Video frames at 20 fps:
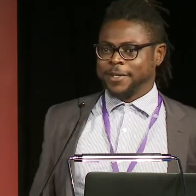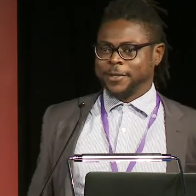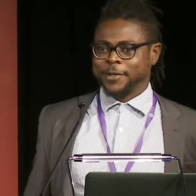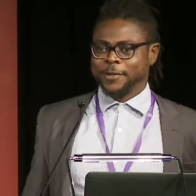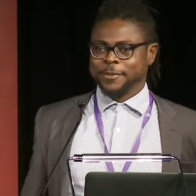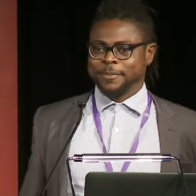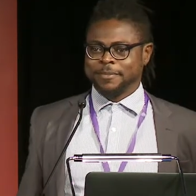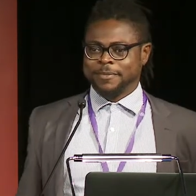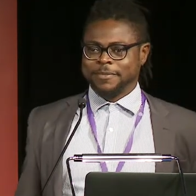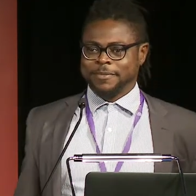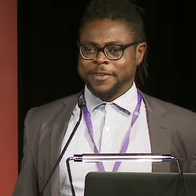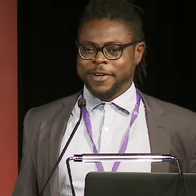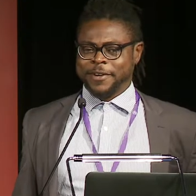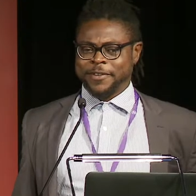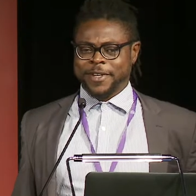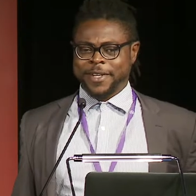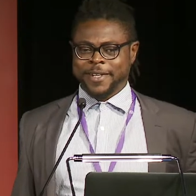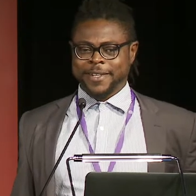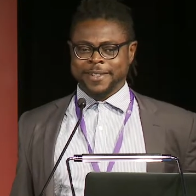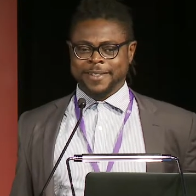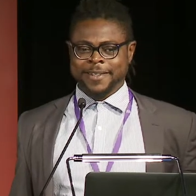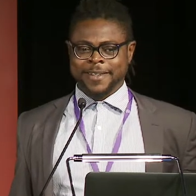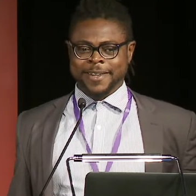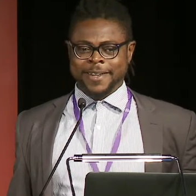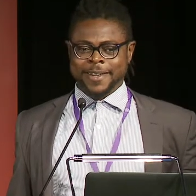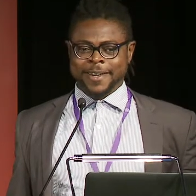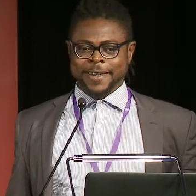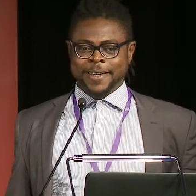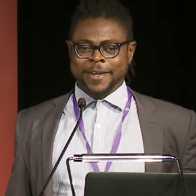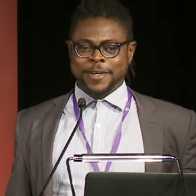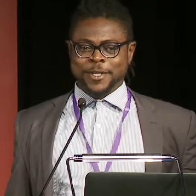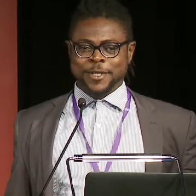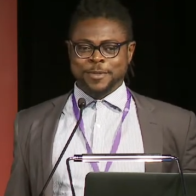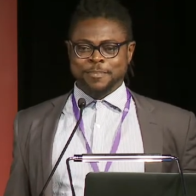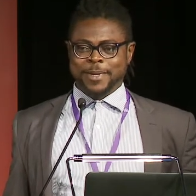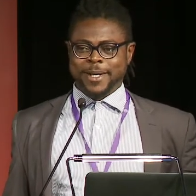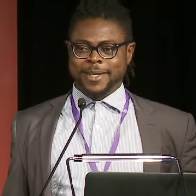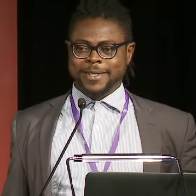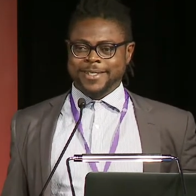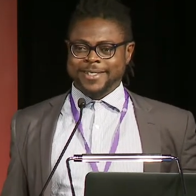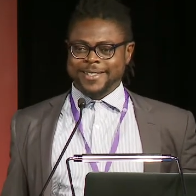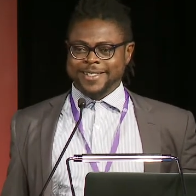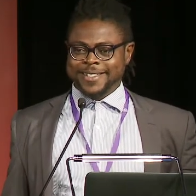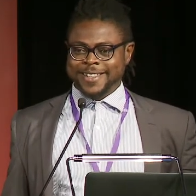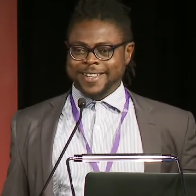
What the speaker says: you know, very smart